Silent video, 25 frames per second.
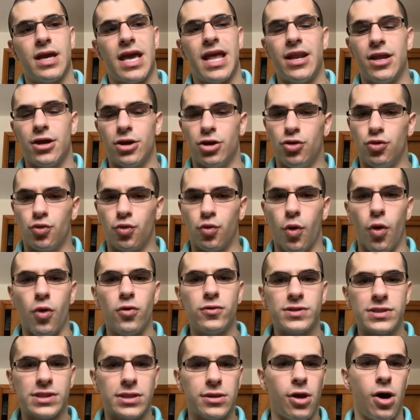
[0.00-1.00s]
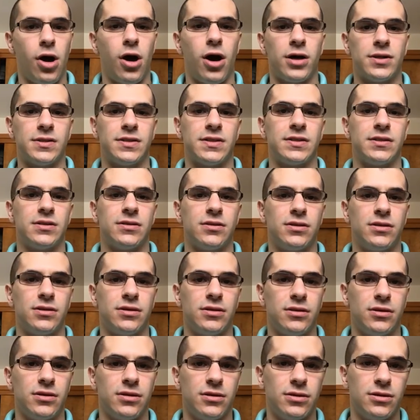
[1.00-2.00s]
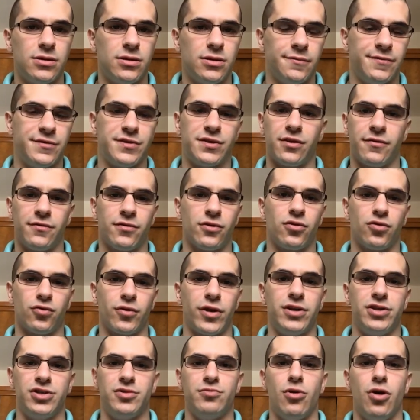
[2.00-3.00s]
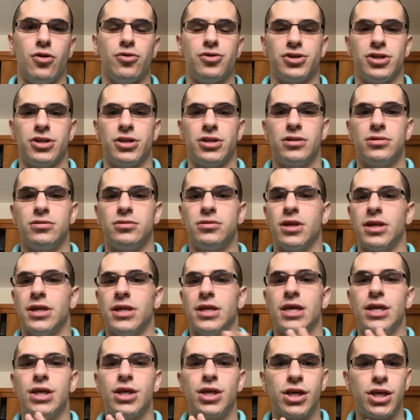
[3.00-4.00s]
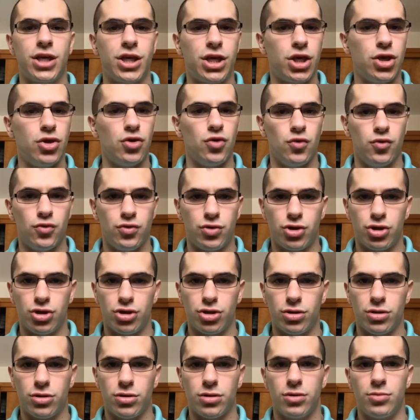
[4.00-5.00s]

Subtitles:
And a gross loss of cervical range of motion, like huge.